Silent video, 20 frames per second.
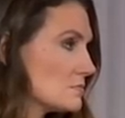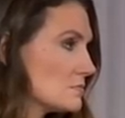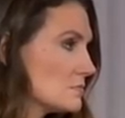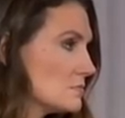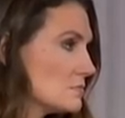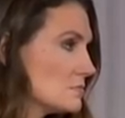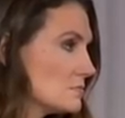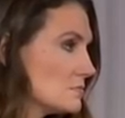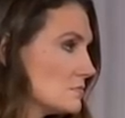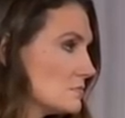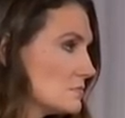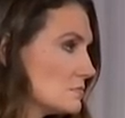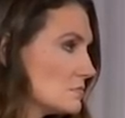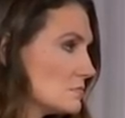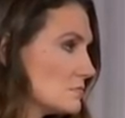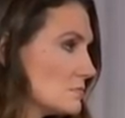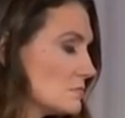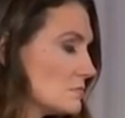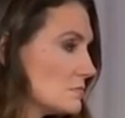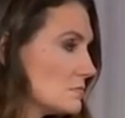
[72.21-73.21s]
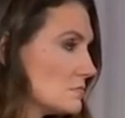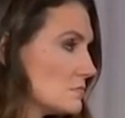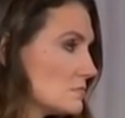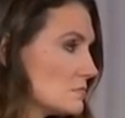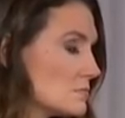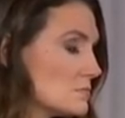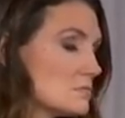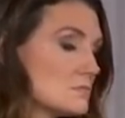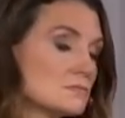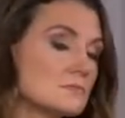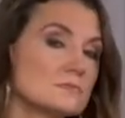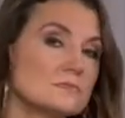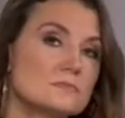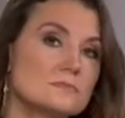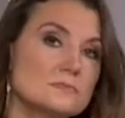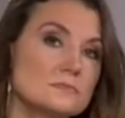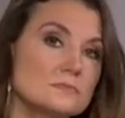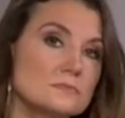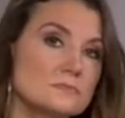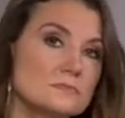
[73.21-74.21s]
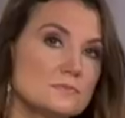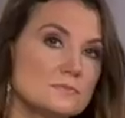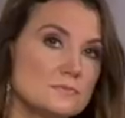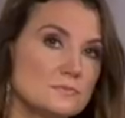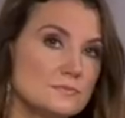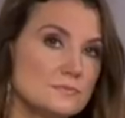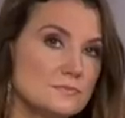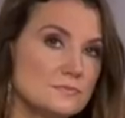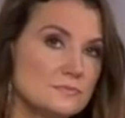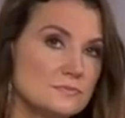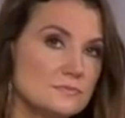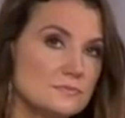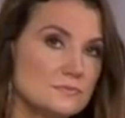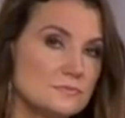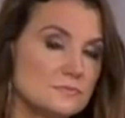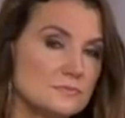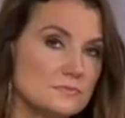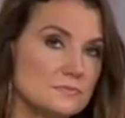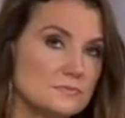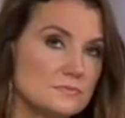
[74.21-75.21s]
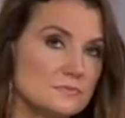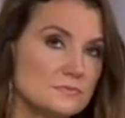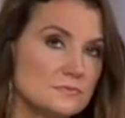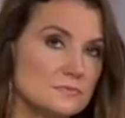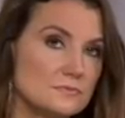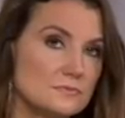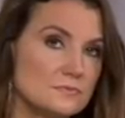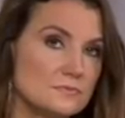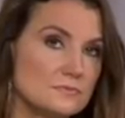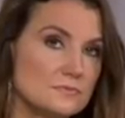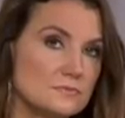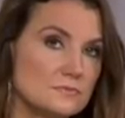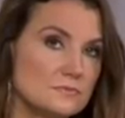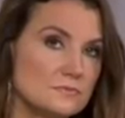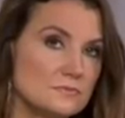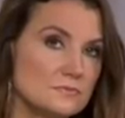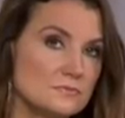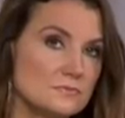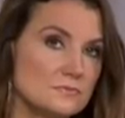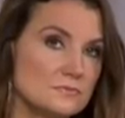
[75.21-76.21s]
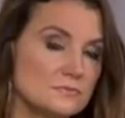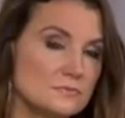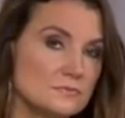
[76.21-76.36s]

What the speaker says: No words are spoken by the person on screen.